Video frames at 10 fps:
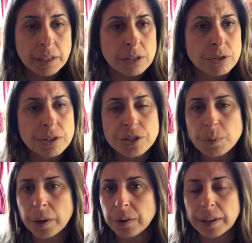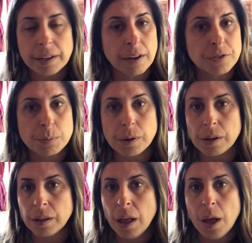So I just want you to get
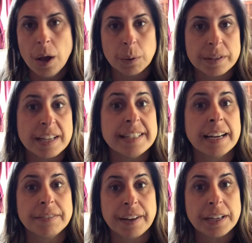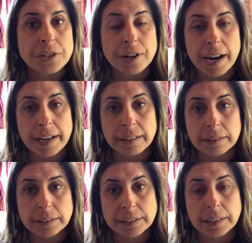comfortable with identifying
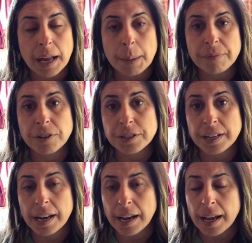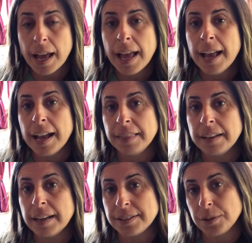triangles for today. And then
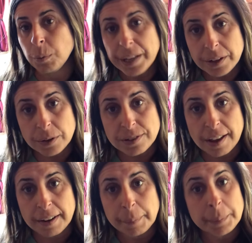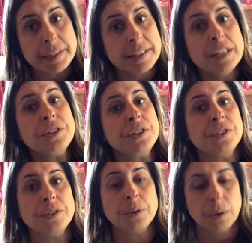as the week goes on, I'm going to be teaching
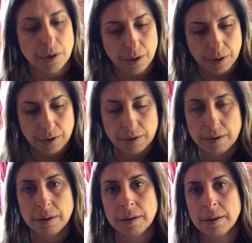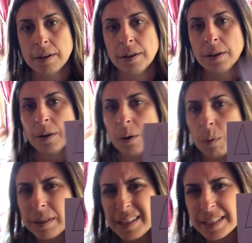you
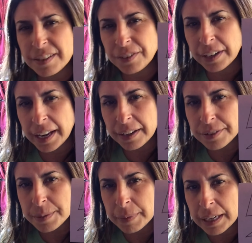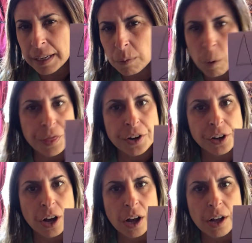what these different angles mean, what they're
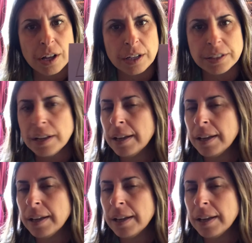called,